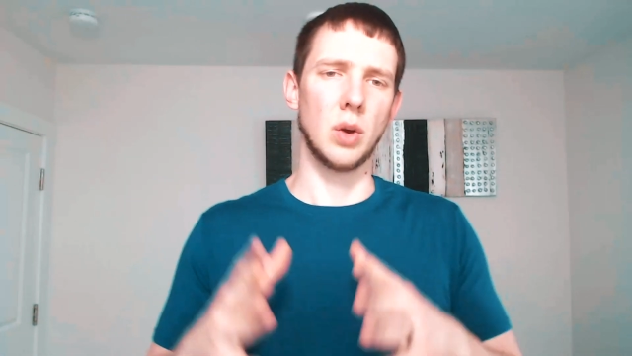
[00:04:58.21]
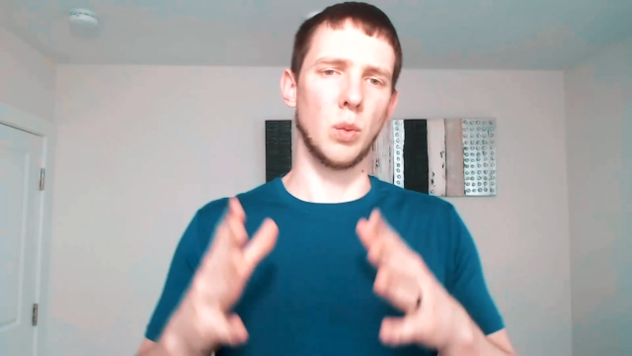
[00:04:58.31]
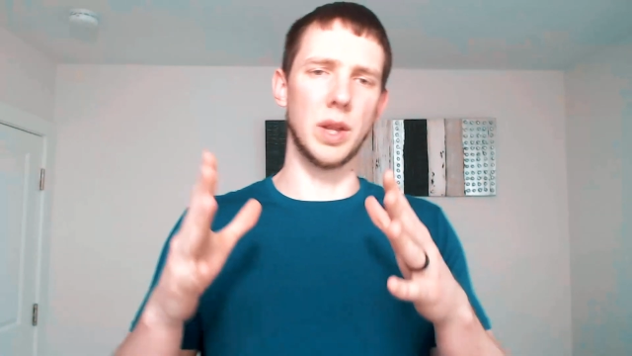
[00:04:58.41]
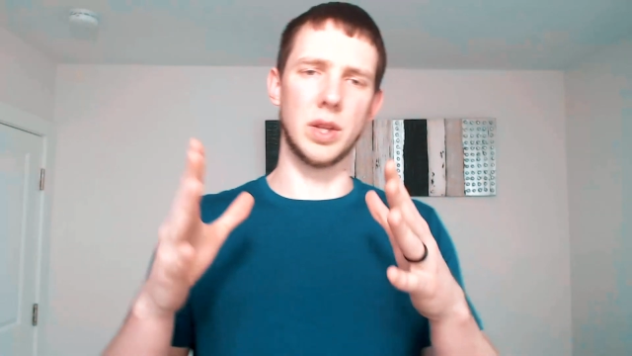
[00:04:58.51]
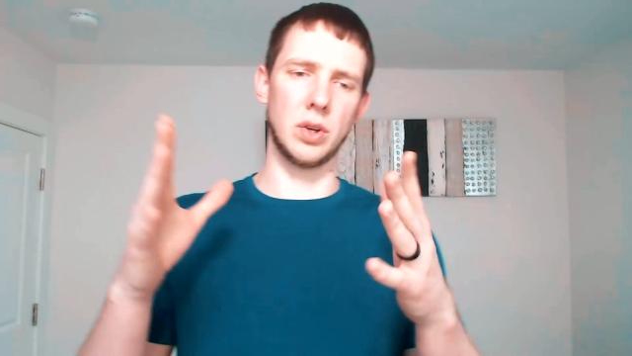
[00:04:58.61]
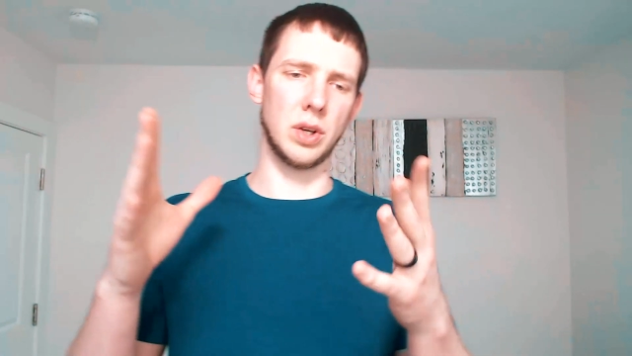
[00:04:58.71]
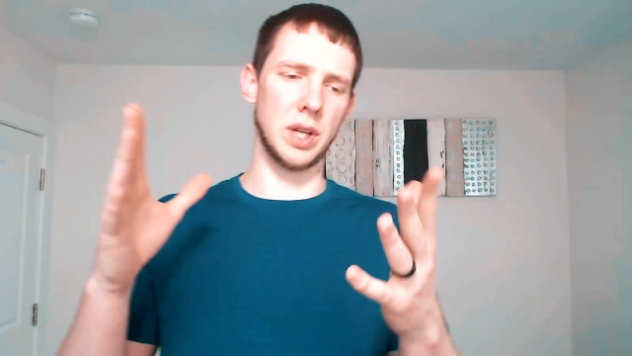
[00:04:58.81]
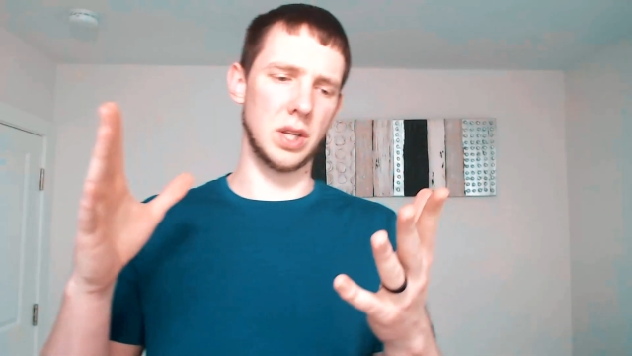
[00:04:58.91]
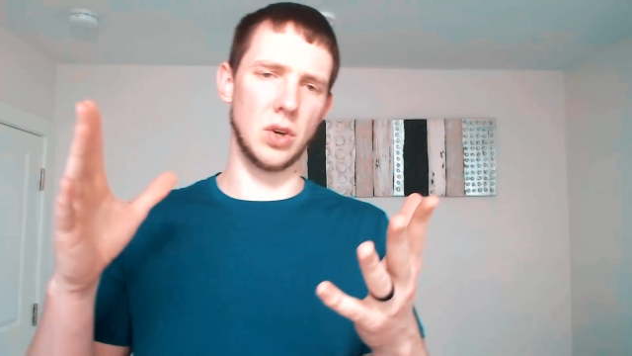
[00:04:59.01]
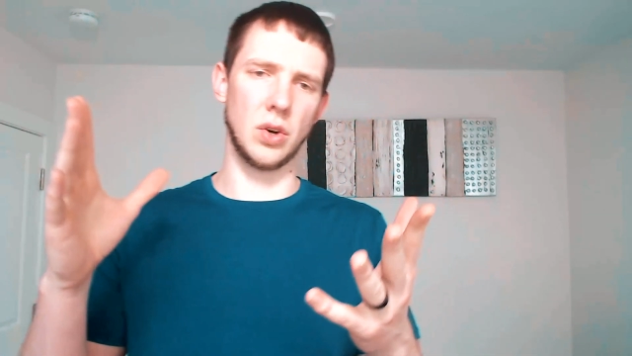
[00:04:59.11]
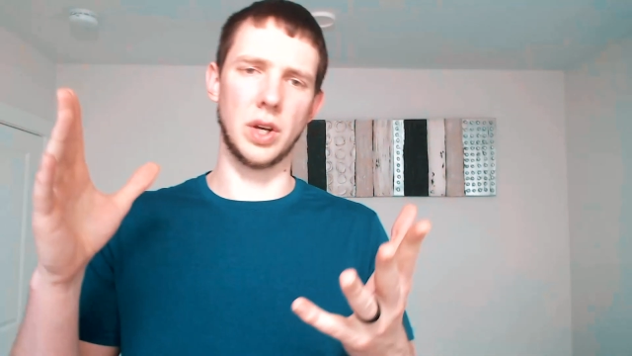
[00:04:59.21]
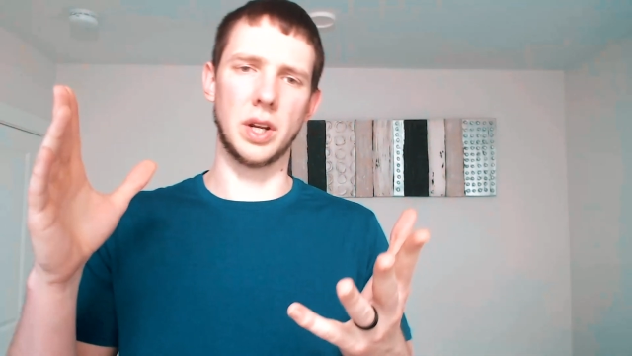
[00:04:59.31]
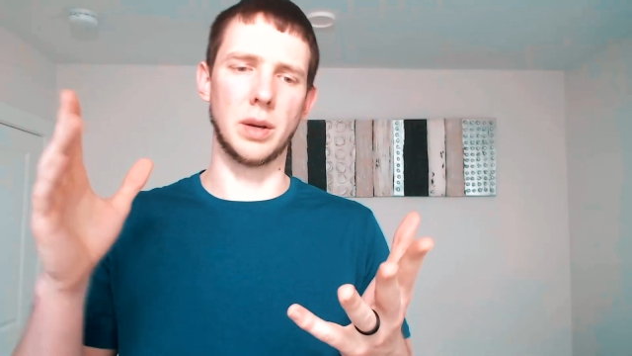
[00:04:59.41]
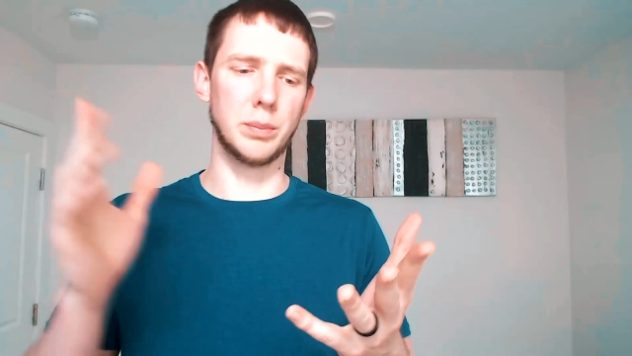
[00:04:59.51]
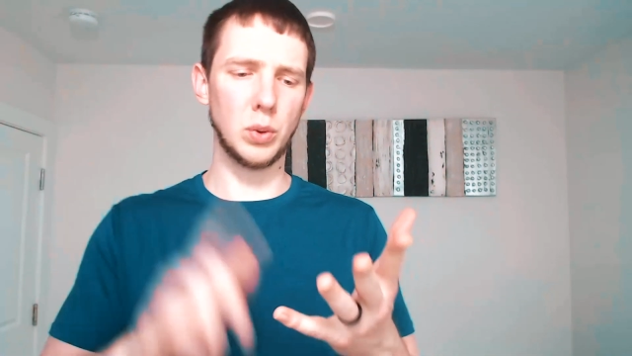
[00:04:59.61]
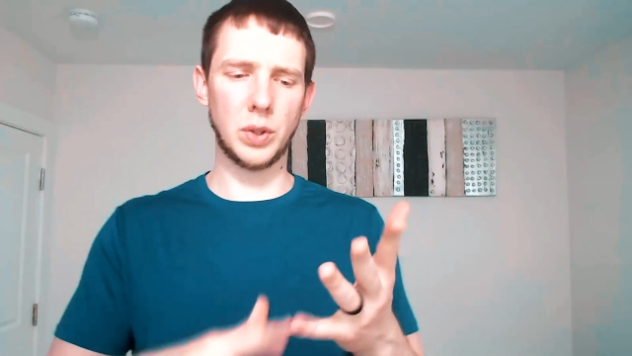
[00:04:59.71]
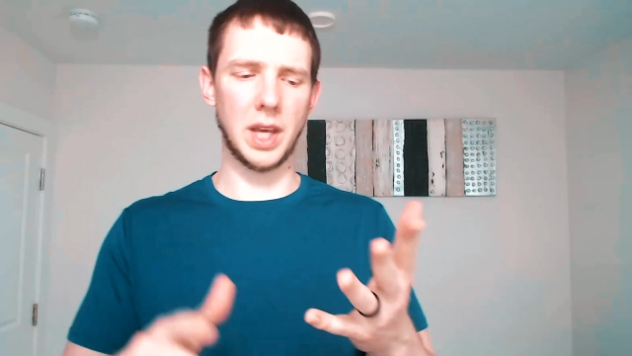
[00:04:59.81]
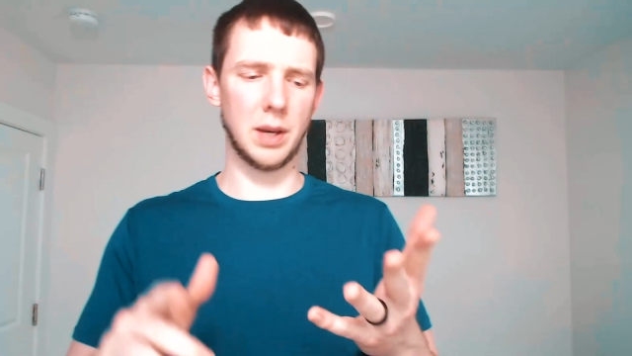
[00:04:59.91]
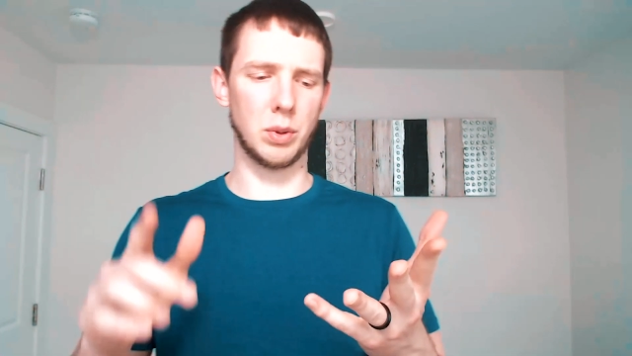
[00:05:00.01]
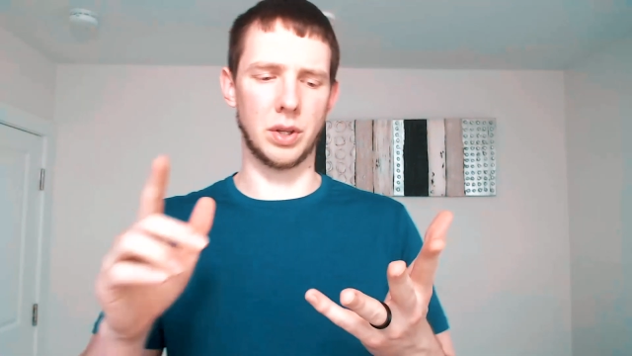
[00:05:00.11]
Whether you're in a boot
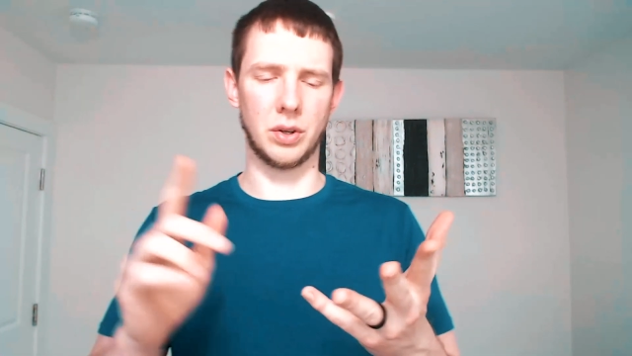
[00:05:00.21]
camp, whether